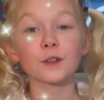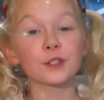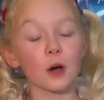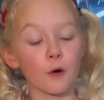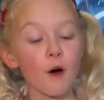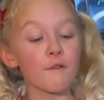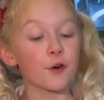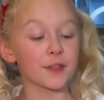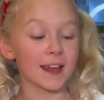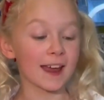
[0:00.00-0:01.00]
So,
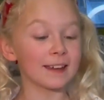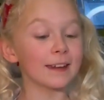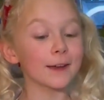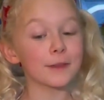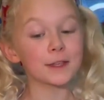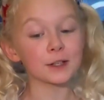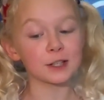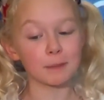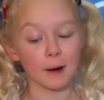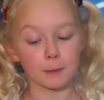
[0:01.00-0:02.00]
for the ending of this
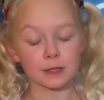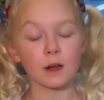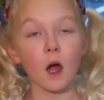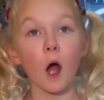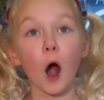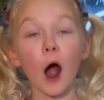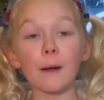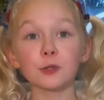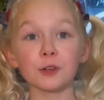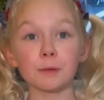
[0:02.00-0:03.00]
experiment,
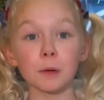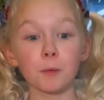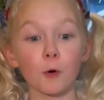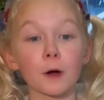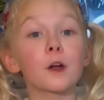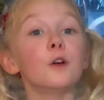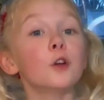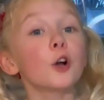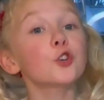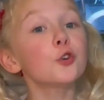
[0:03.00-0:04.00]
I'm going to be pouring
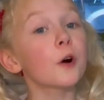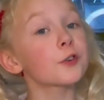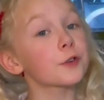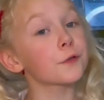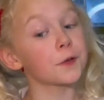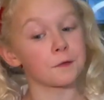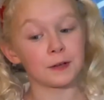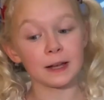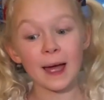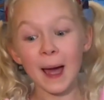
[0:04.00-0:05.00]
not
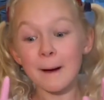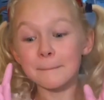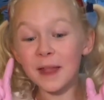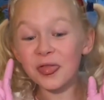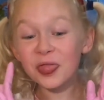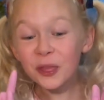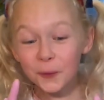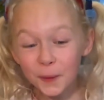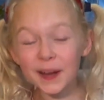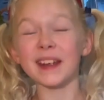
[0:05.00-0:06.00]
250, but
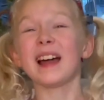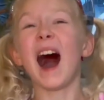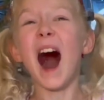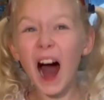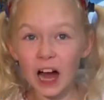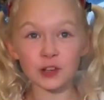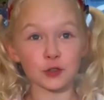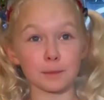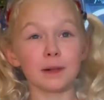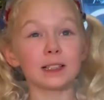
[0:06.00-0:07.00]

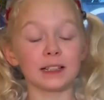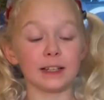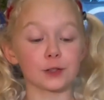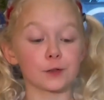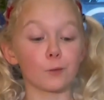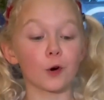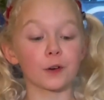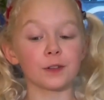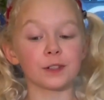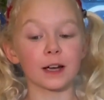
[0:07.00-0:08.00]
300 milliliters of water
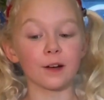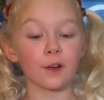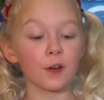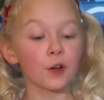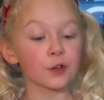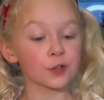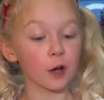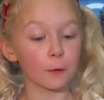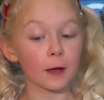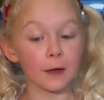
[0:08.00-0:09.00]
inside.
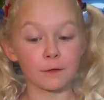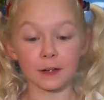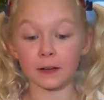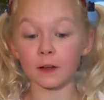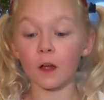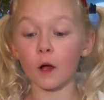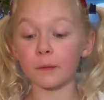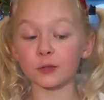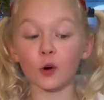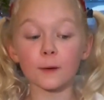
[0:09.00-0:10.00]
So, if it
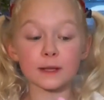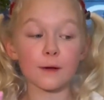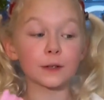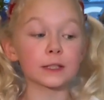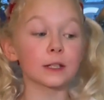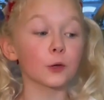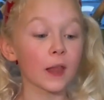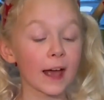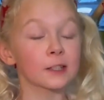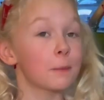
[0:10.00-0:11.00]
absorbs every single
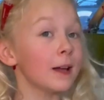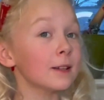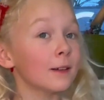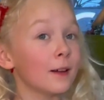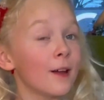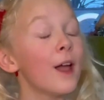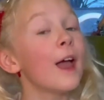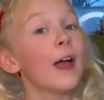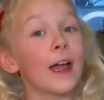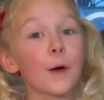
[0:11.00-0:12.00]
last bit,
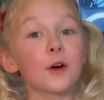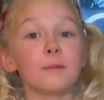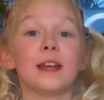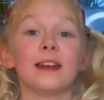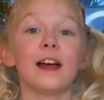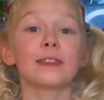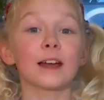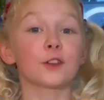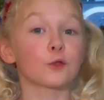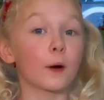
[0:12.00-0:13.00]
it would mean
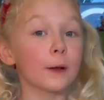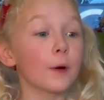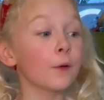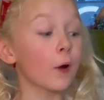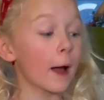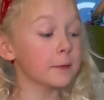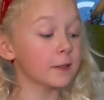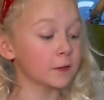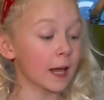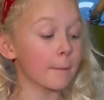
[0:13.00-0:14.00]
that the 21 grams
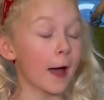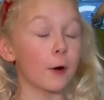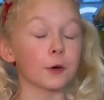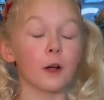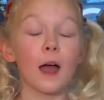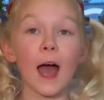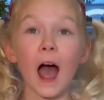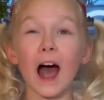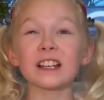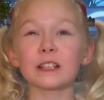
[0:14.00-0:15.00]
of sap powder
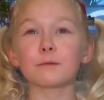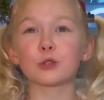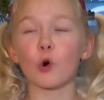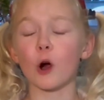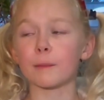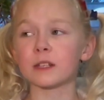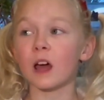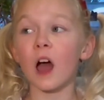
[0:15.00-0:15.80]
has absorbed